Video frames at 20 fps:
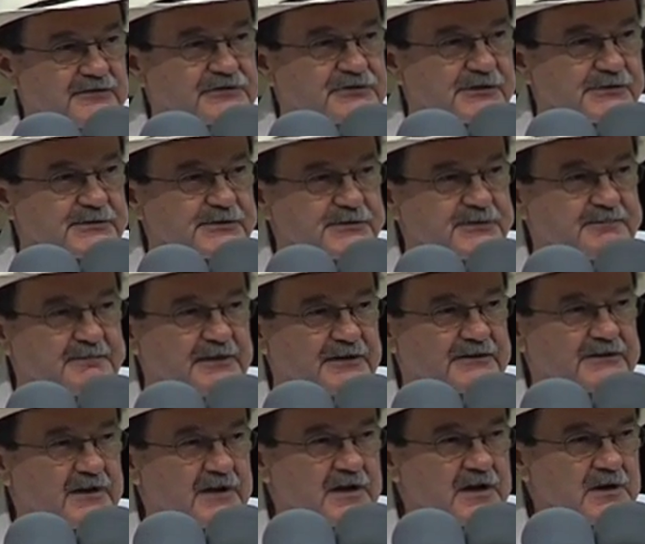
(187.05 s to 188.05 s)
the truth,
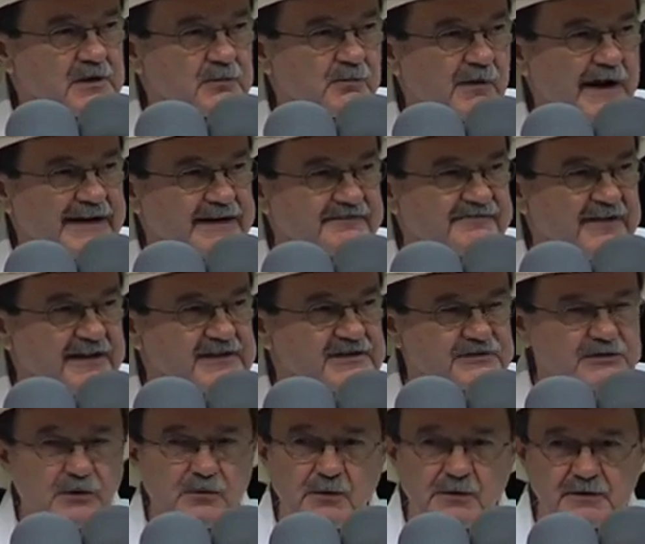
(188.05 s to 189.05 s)
but ride a
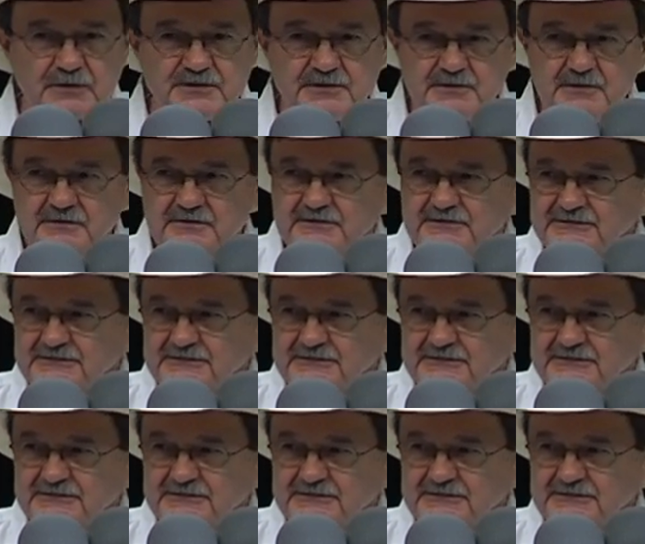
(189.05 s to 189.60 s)
fast horse.